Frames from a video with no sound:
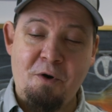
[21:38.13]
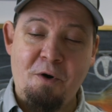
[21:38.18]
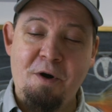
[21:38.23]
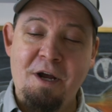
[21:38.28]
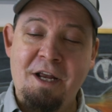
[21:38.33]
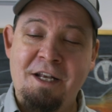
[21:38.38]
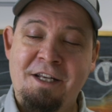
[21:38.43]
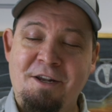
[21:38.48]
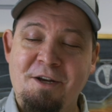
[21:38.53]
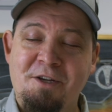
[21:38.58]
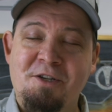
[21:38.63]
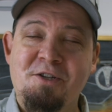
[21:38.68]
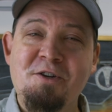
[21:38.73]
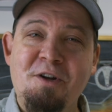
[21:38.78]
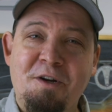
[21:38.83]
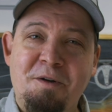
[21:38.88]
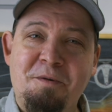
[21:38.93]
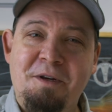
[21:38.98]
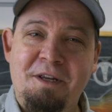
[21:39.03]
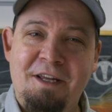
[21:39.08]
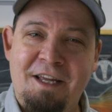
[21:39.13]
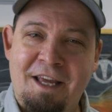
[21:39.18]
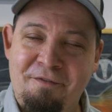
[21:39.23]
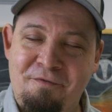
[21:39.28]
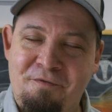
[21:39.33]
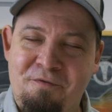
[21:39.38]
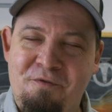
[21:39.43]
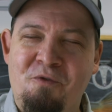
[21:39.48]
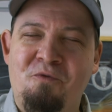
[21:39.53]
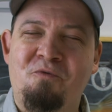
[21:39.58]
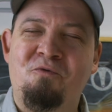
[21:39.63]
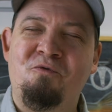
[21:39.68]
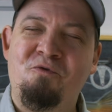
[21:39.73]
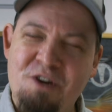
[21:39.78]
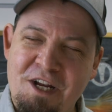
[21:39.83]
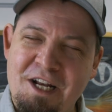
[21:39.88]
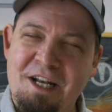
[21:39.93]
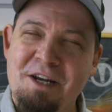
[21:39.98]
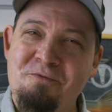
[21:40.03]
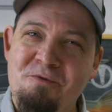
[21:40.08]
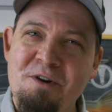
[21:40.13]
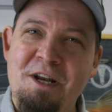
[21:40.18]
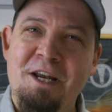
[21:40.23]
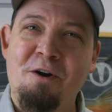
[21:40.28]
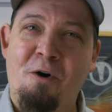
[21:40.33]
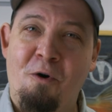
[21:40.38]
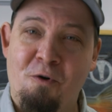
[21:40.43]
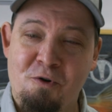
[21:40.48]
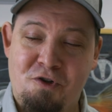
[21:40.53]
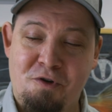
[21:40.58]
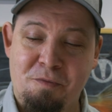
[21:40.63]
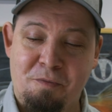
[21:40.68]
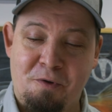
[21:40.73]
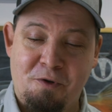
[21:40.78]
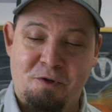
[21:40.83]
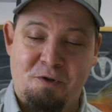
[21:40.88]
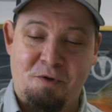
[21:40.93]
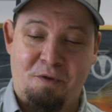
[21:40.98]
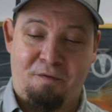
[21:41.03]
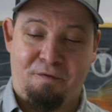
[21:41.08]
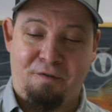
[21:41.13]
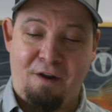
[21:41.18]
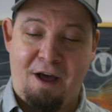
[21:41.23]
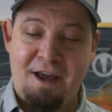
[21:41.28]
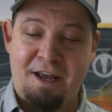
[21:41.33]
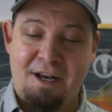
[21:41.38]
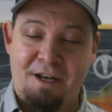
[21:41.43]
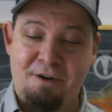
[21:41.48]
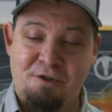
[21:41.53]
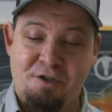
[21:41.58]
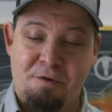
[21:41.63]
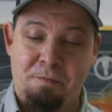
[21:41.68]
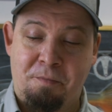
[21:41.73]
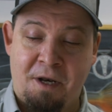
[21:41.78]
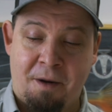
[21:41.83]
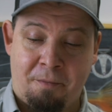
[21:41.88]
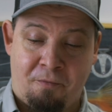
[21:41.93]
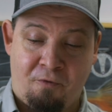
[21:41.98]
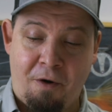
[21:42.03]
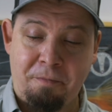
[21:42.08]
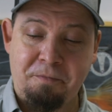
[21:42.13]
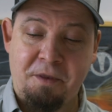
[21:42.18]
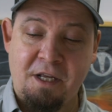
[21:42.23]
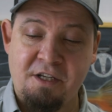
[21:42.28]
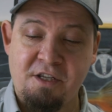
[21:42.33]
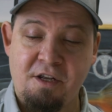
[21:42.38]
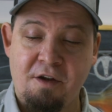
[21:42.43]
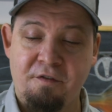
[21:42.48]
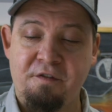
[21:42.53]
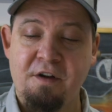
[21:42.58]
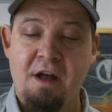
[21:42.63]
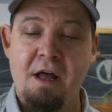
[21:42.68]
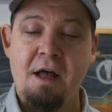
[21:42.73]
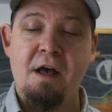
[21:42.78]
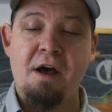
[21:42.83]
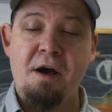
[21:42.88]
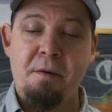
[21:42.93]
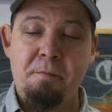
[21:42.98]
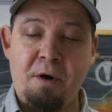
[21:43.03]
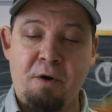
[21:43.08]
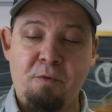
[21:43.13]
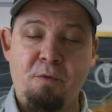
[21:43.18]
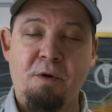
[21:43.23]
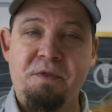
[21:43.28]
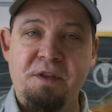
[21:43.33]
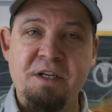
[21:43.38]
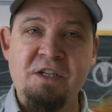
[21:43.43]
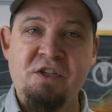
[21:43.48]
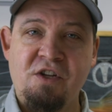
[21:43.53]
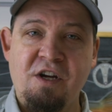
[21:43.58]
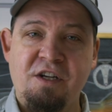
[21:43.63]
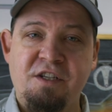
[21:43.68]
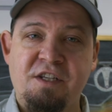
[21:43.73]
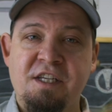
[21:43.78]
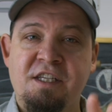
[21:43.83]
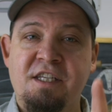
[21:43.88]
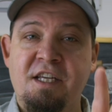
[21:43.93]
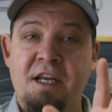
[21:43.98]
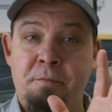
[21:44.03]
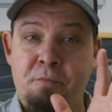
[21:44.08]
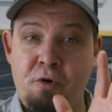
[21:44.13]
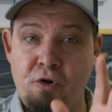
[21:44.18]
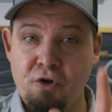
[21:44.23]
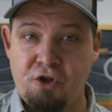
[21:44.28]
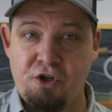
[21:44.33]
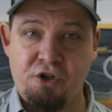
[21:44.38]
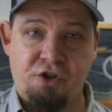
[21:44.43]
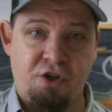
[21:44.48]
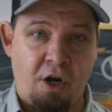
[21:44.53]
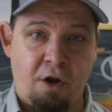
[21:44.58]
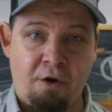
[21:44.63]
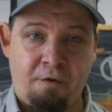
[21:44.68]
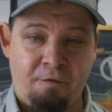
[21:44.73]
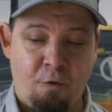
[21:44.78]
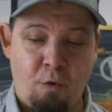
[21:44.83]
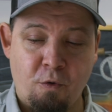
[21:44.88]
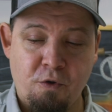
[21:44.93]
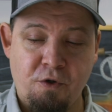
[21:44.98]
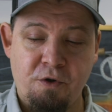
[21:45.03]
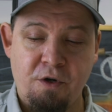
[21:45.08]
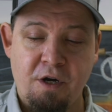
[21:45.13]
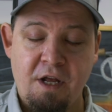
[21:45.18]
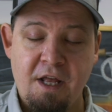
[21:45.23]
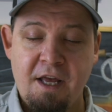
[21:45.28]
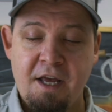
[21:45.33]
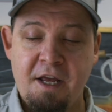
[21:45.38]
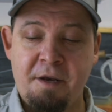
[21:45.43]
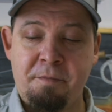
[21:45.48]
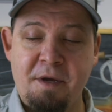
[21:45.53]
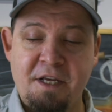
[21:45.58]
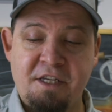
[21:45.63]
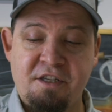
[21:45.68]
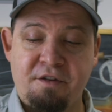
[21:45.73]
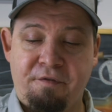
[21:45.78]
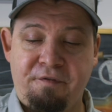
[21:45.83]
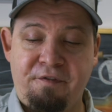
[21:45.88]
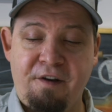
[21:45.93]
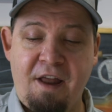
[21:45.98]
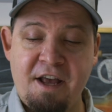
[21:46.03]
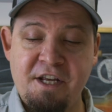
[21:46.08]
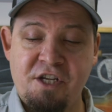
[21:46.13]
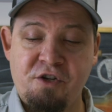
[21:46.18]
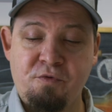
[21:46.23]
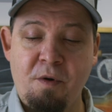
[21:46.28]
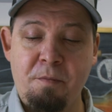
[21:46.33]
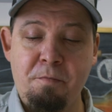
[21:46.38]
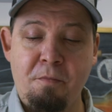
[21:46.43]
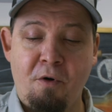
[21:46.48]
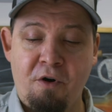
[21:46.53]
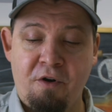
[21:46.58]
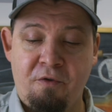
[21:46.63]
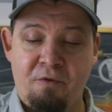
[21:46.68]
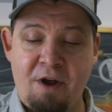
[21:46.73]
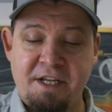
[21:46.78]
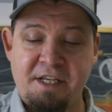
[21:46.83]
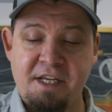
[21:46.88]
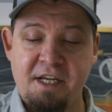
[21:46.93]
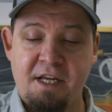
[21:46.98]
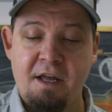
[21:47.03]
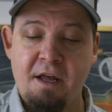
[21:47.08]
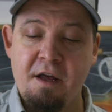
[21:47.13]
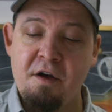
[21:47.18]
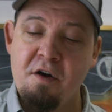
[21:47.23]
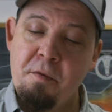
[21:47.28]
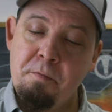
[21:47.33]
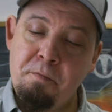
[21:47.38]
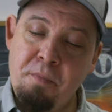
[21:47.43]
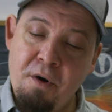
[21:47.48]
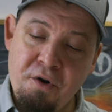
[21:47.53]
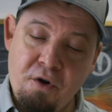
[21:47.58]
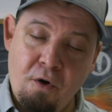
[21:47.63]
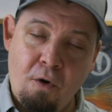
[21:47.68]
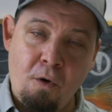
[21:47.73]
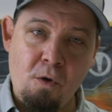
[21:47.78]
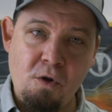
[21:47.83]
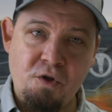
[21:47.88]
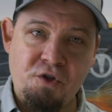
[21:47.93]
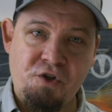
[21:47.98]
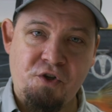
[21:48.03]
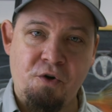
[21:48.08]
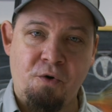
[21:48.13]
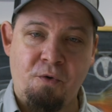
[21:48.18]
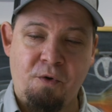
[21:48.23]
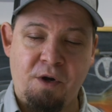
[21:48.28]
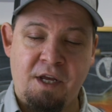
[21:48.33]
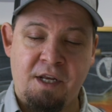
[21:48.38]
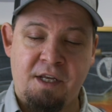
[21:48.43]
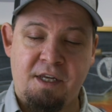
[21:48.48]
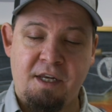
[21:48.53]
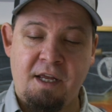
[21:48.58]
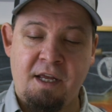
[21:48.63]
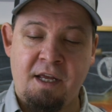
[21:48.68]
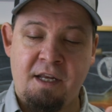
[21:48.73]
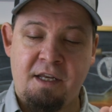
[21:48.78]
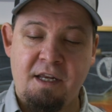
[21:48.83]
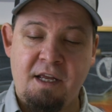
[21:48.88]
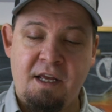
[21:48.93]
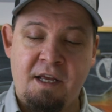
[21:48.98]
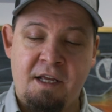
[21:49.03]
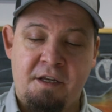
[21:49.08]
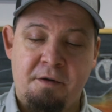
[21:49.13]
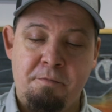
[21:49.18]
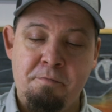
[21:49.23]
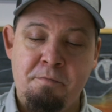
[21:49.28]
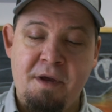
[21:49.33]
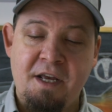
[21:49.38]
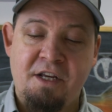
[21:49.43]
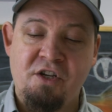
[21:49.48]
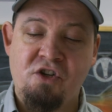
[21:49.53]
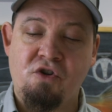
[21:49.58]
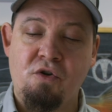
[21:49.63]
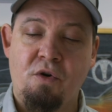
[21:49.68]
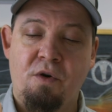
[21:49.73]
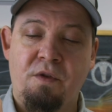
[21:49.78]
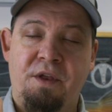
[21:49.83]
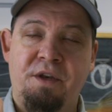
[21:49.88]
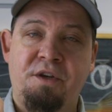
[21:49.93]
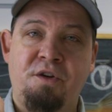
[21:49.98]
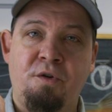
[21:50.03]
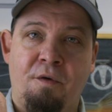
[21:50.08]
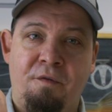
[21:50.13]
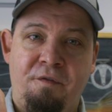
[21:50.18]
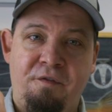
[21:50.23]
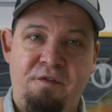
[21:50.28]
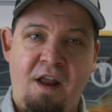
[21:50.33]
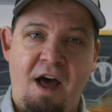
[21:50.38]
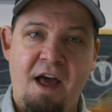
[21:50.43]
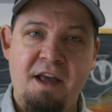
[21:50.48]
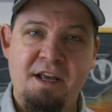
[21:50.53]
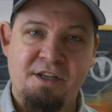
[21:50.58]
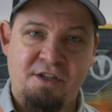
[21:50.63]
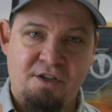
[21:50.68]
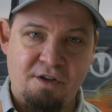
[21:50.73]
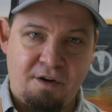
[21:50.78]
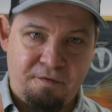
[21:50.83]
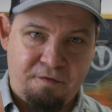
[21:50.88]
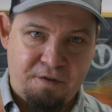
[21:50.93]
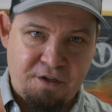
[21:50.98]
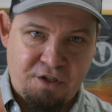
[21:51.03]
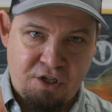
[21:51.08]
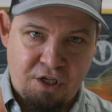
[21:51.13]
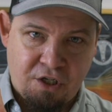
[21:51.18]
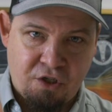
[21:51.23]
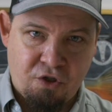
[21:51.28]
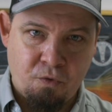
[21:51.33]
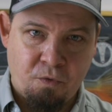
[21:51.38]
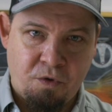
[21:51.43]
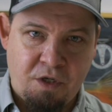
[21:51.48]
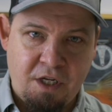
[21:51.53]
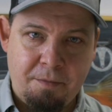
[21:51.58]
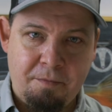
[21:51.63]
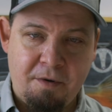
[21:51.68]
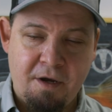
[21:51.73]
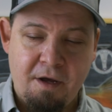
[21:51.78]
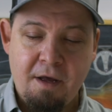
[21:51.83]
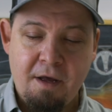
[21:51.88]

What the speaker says: it does not give the really awesome look to the fly. It looks a bit abrupt and stuff, but what this does is it pushes a lot of water. It makes the fly swim more erratic, but also it makes sure that your fly is not fishing too deep,